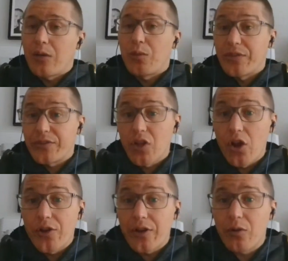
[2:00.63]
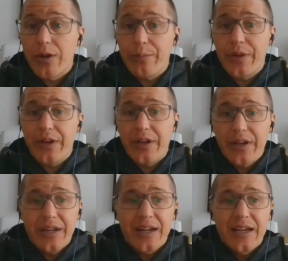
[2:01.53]
with certain equipment,
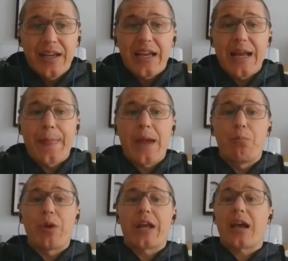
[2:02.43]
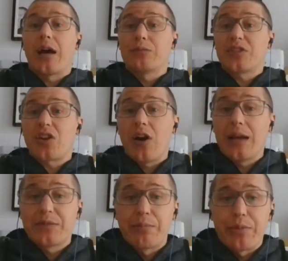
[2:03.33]
and then when it comes
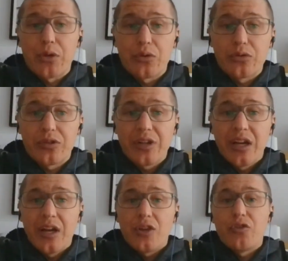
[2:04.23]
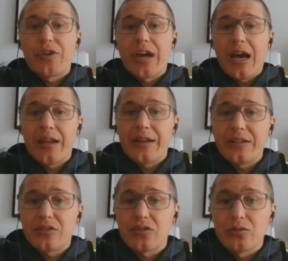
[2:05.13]
time to build, you can't
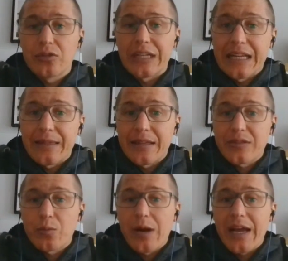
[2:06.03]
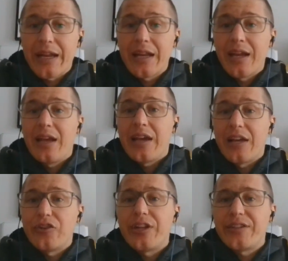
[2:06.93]
install it in this way
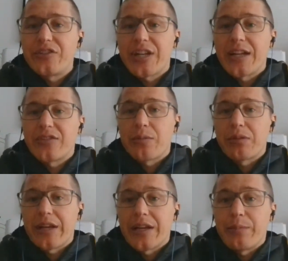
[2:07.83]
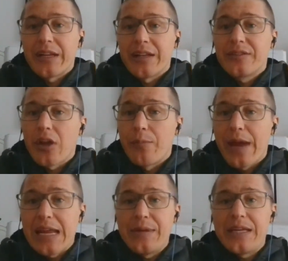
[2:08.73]
and you need to change the plan a bit. So
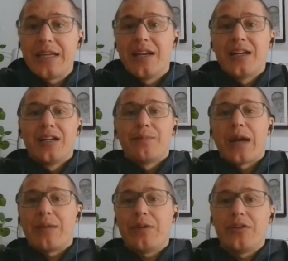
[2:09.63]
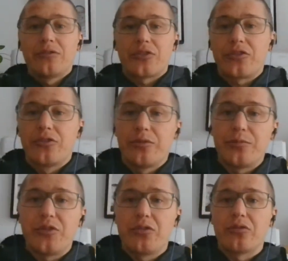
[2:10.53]
maybe you
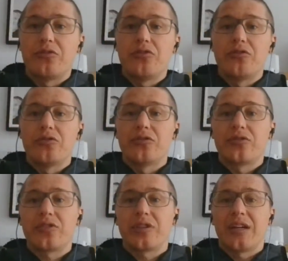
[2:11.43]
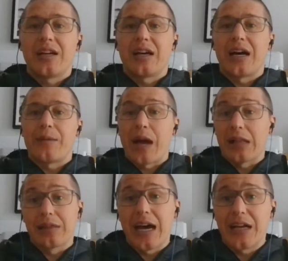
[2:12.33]
assumed you could use a
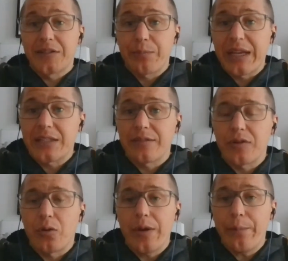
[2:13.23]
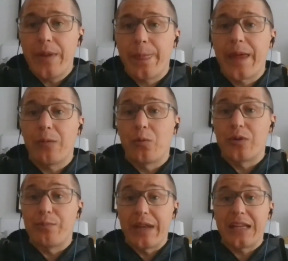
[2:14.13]
larger piece of equipment that
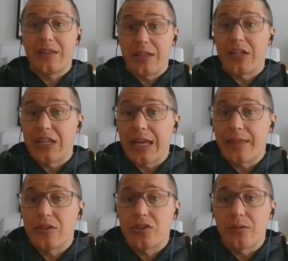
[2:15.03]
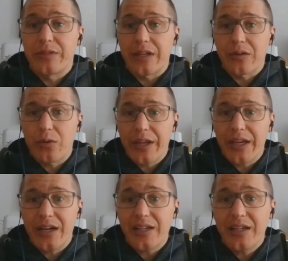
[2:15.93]
would mean that you'd get the job done
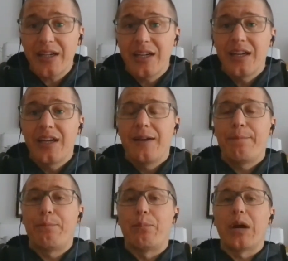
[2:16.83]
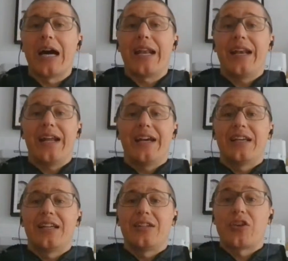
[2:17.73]
quicker, but
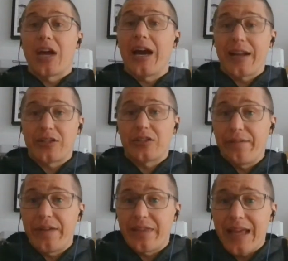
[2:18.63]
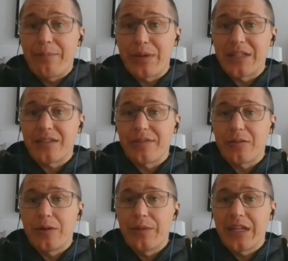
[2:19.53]
you can't actually fit that piece of
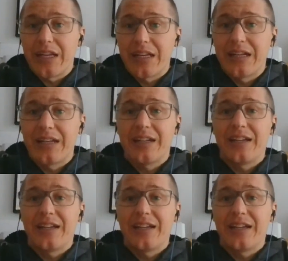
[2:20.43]
equipment in,